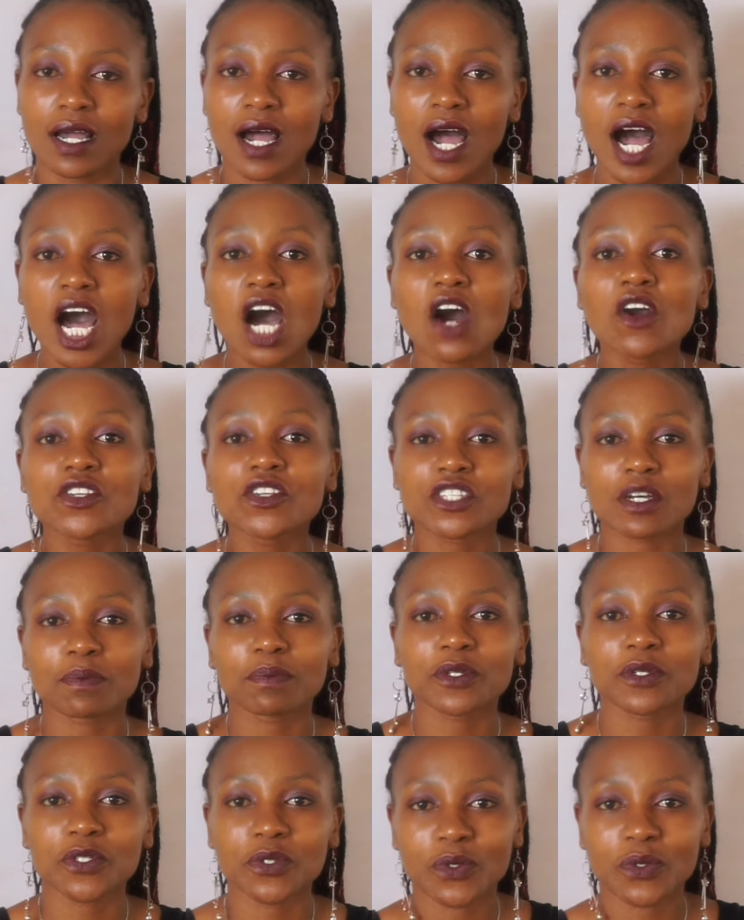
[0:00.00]
How are you
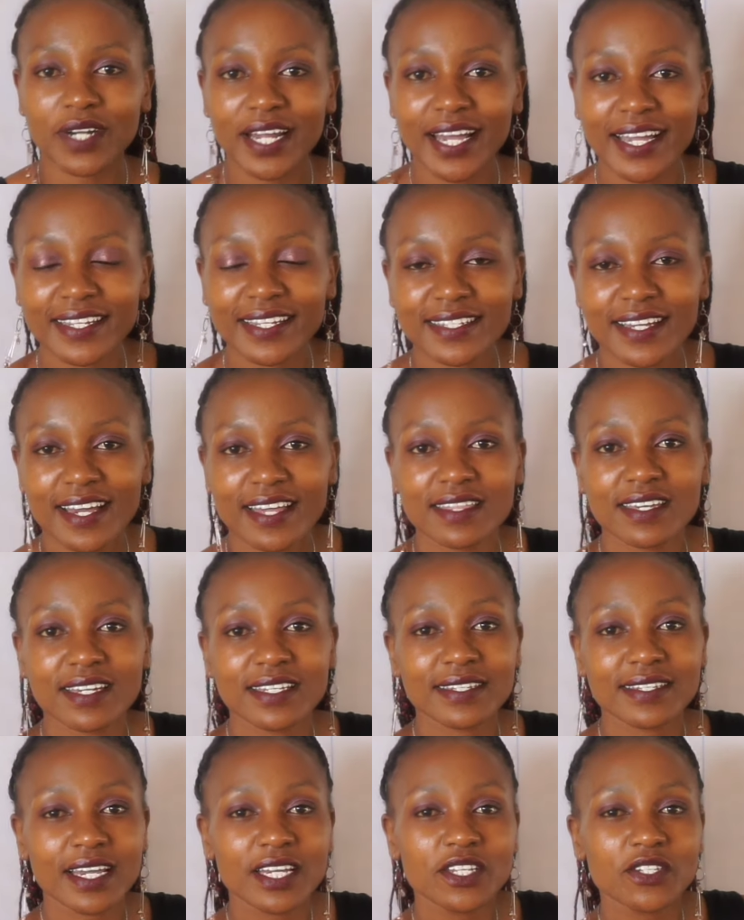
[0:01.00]
supposed to write the
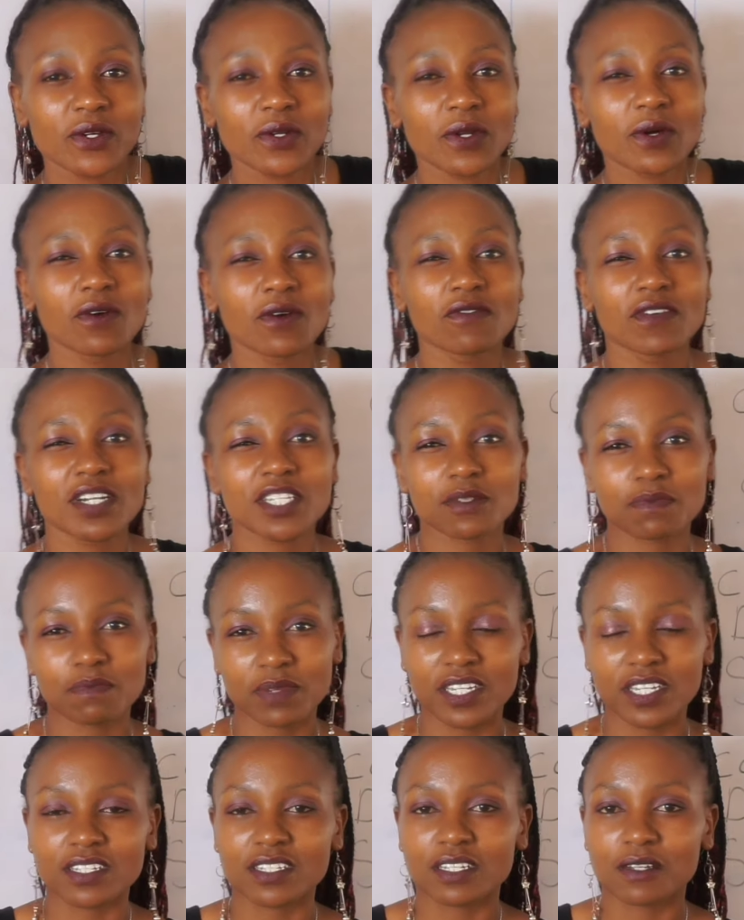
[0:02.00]
title of a
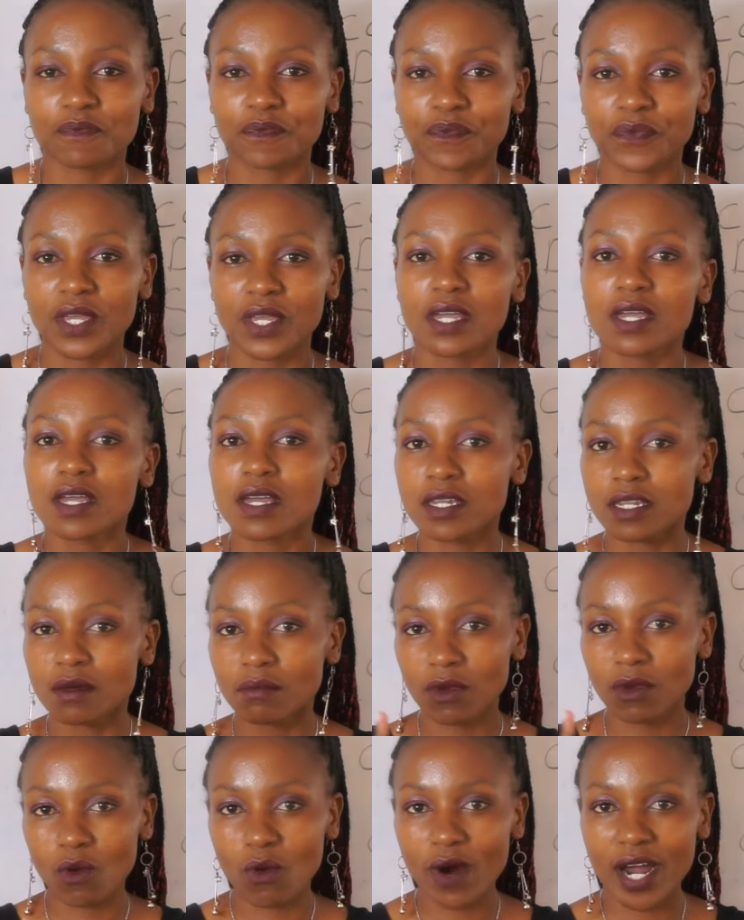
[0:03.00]
speech?
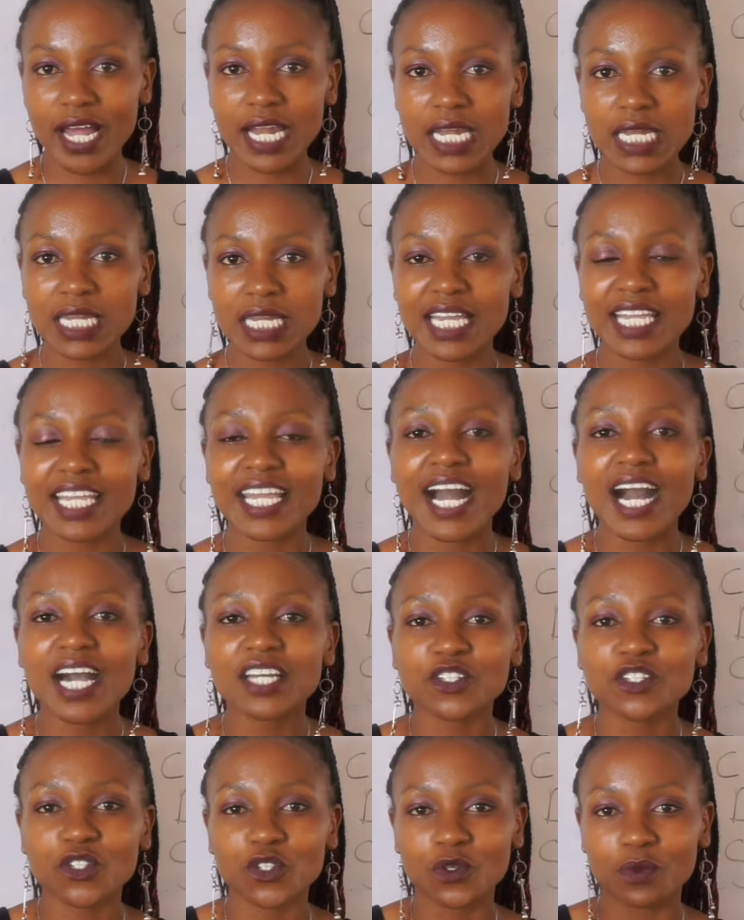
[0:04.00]
Number one, it
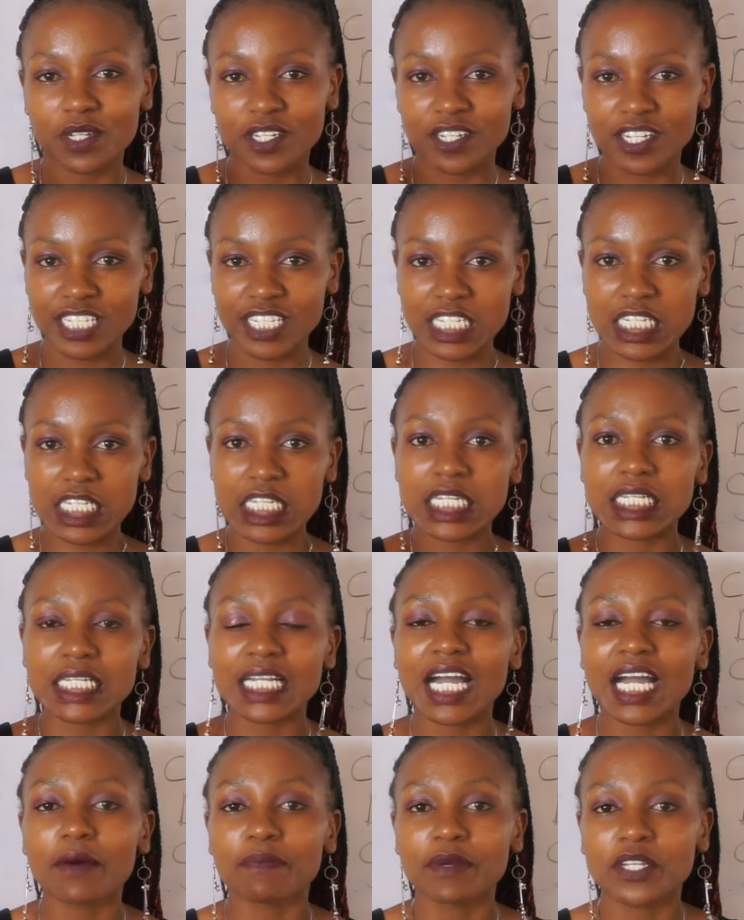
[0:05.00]
has to be written in
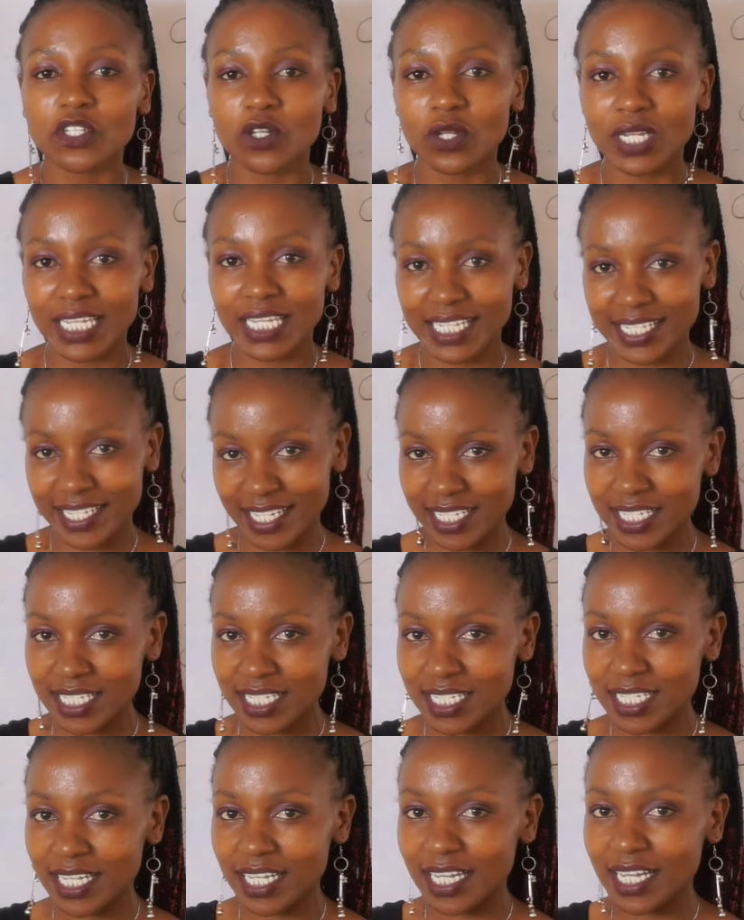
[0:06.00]
capital letters,
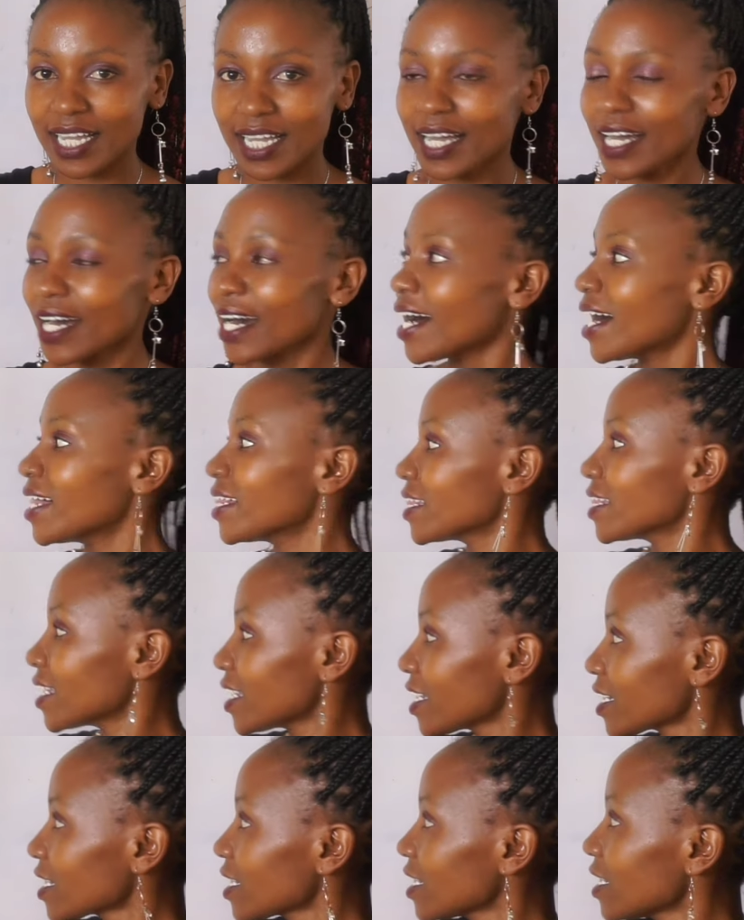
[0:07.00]
and
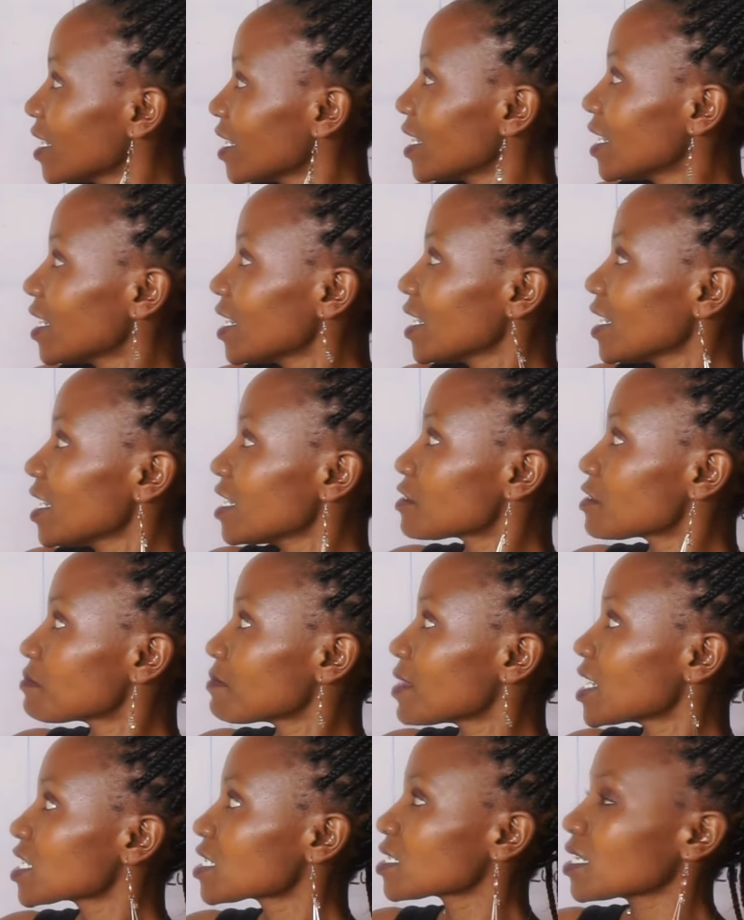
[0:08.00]
then it
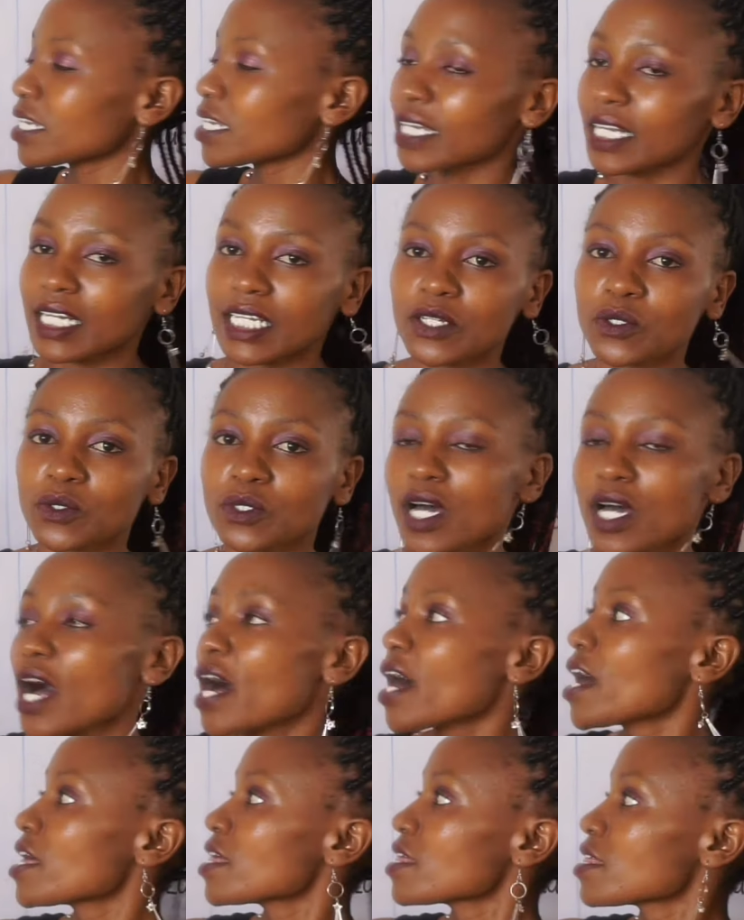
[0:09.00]
must include
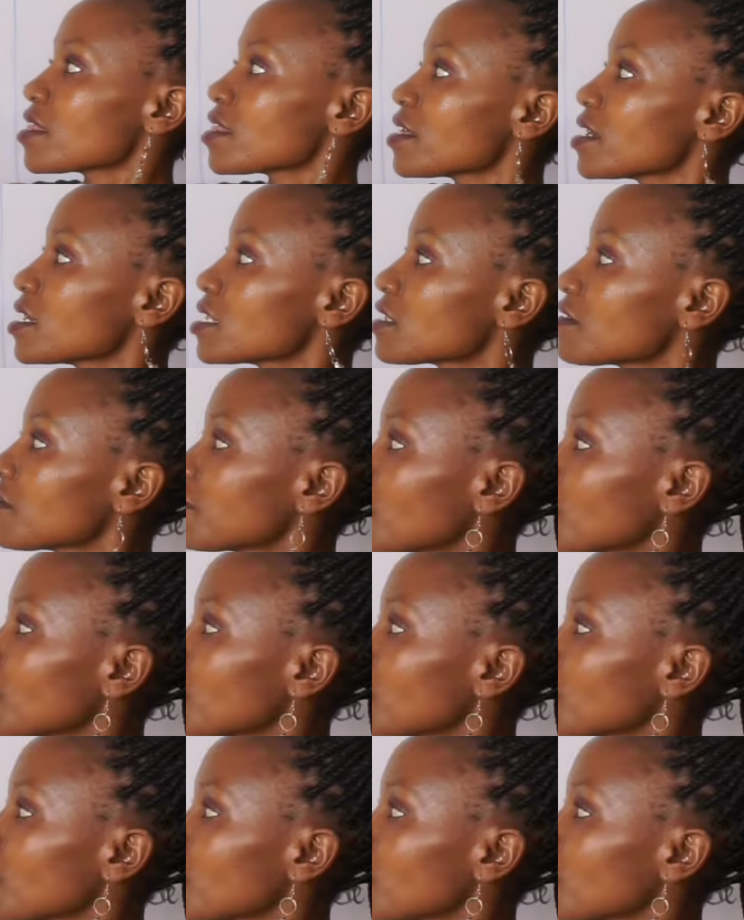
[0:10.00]
these